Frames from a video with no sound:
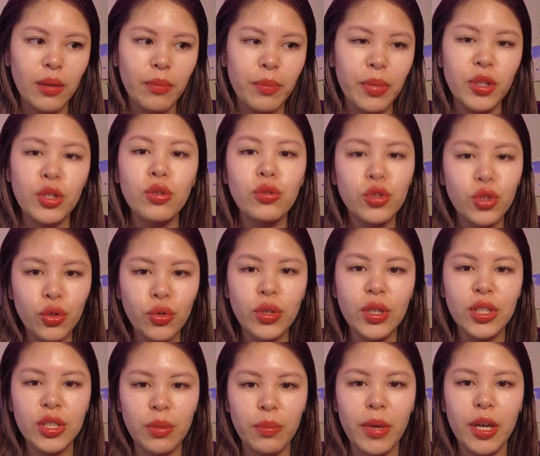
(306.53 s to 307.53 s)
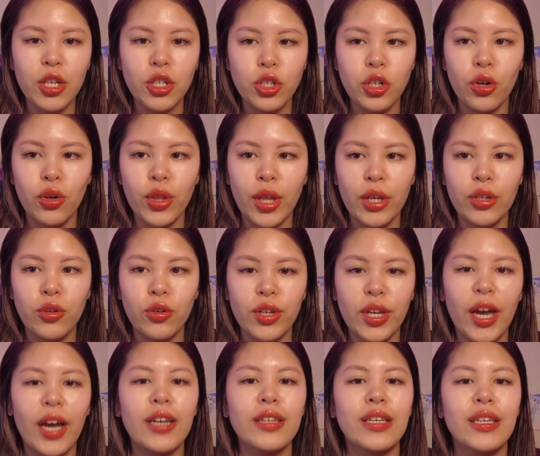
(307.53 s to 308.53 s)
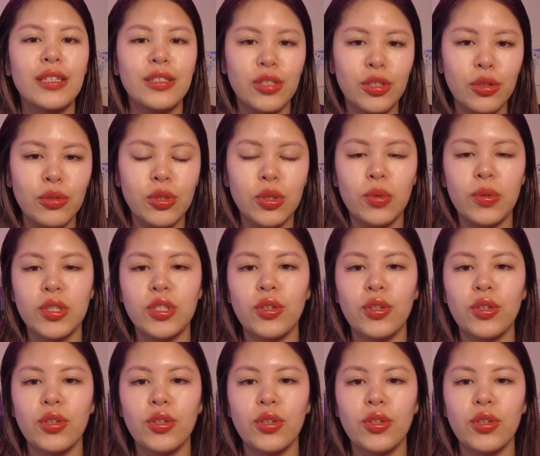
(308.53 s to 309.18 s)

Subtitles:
But you do need to make sure that your cat gets used to it.